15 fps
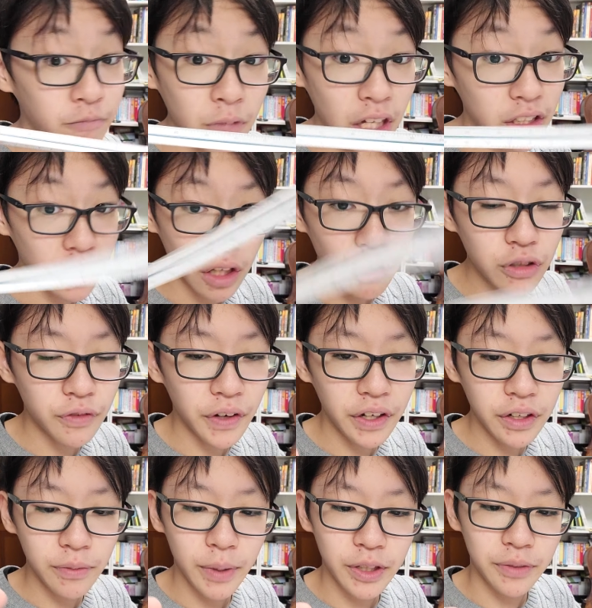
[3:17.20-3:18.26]
has loads of
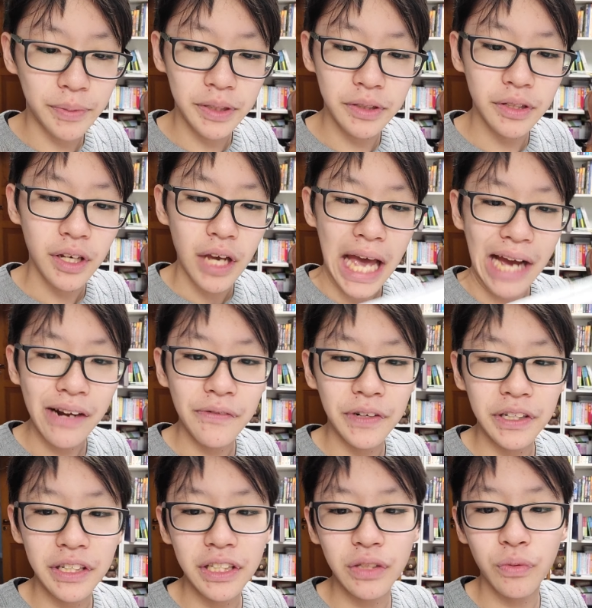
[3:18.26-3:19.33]
other measurements. However,
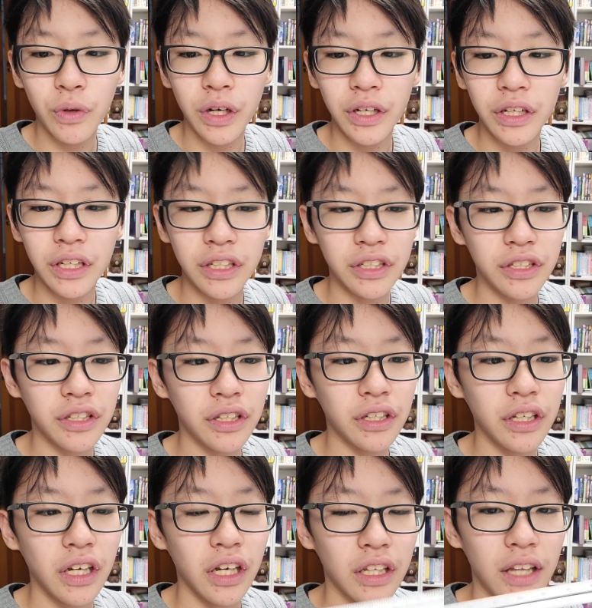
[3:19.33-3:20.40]
this one is
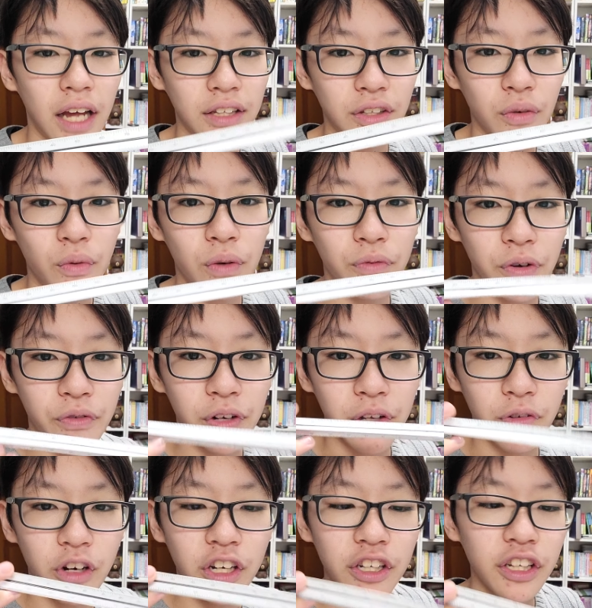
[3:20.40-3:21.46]
not the one we really
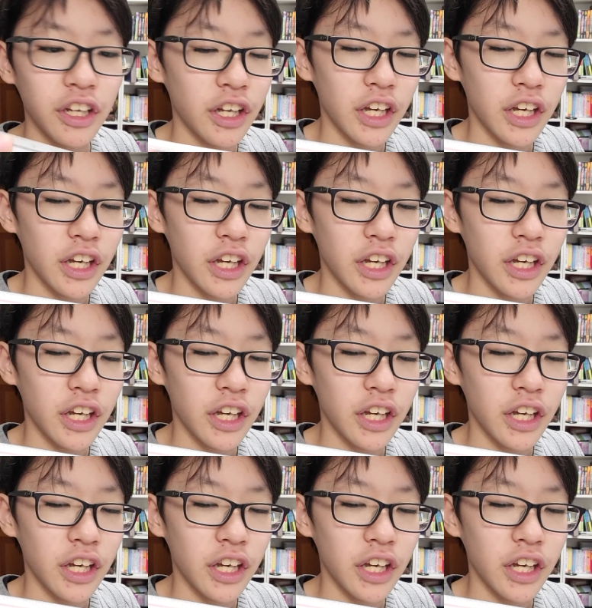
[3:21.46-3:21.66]
want.